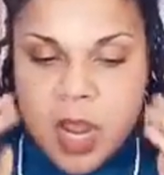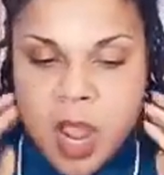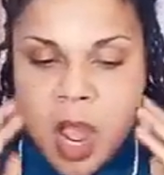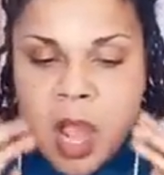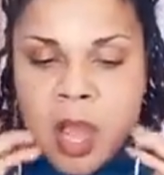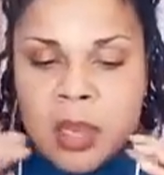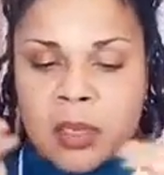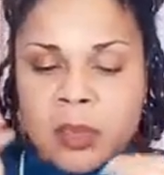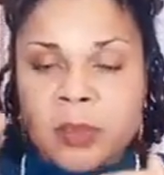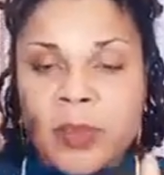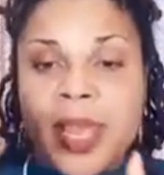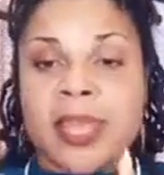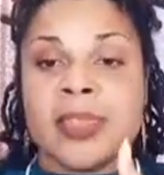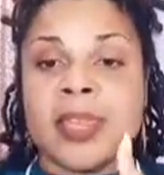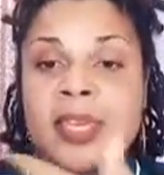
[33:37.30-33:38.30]

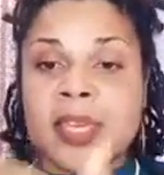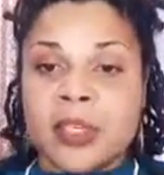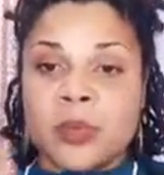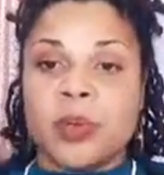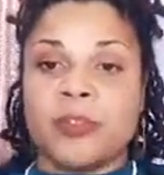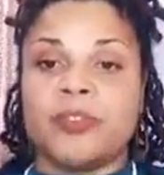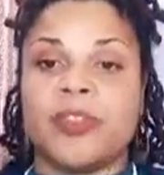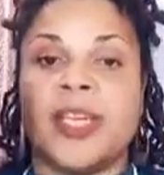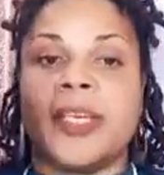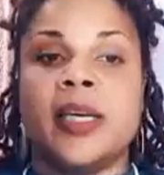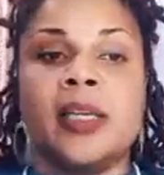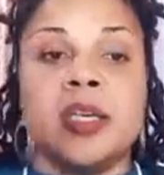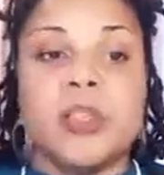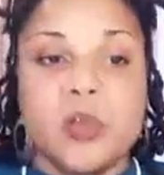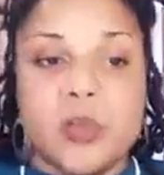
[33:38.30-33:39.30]
And then you reflect,
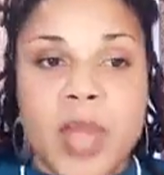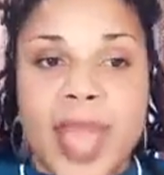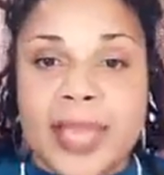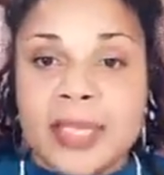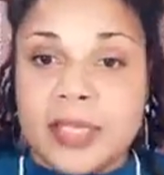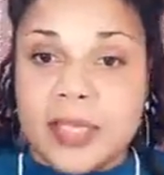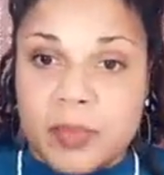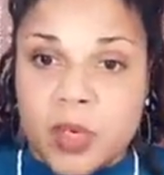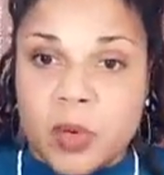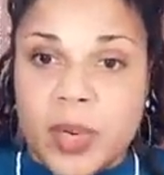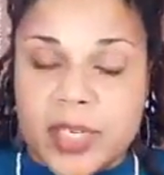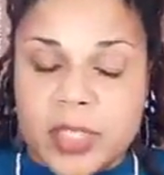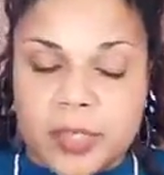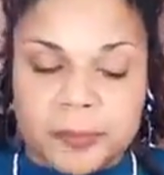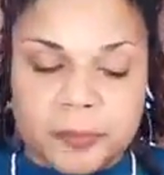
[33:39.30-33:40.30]
and then you ask them a
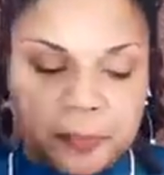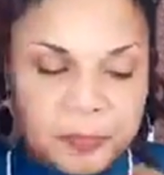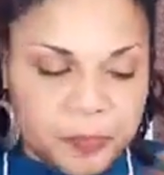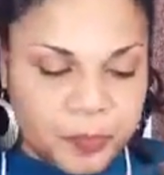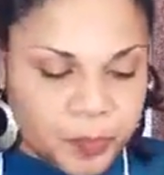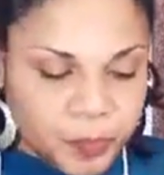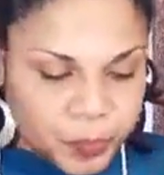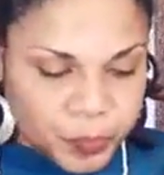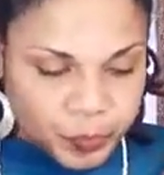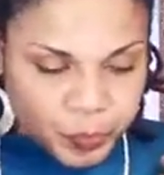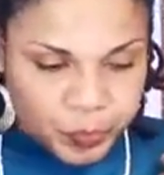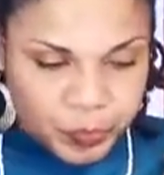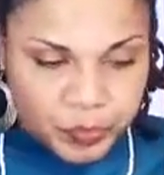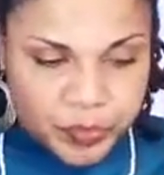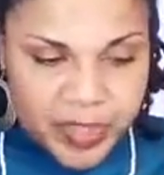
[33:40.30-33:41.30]
question.
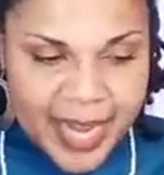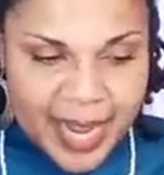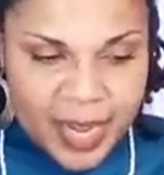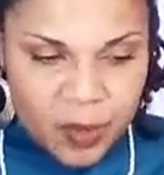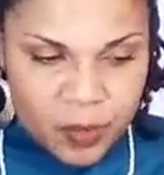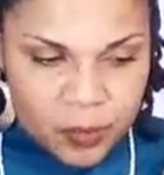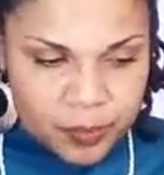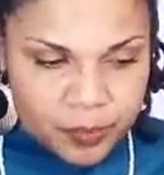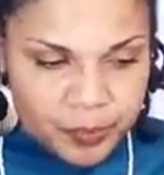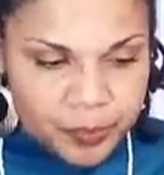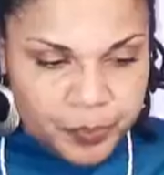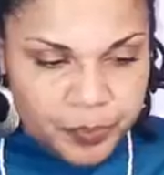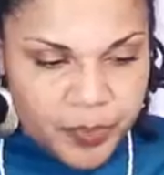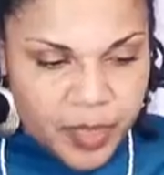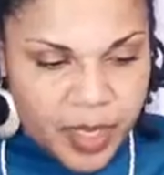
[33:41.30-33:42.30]
Now,
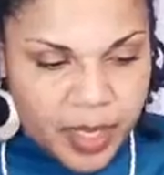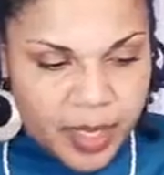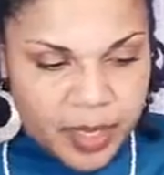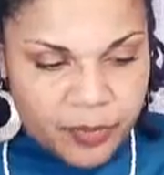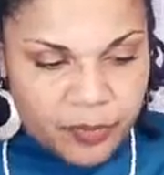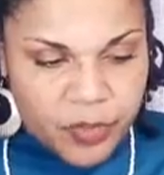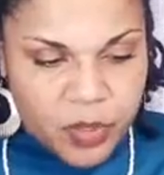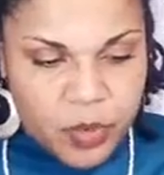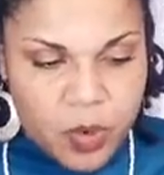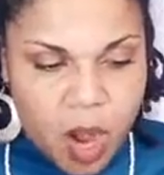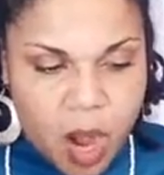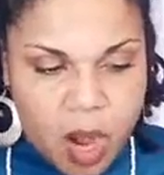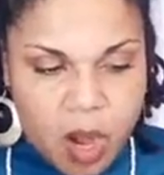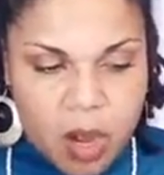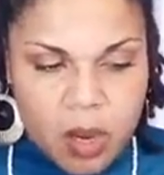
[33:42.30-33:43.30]
if you
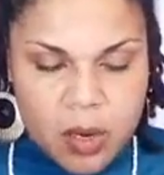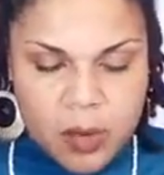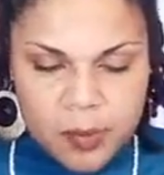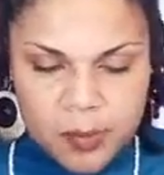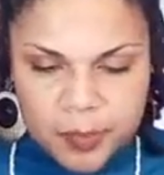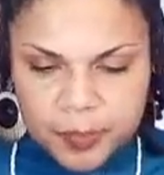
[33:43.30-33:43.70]
are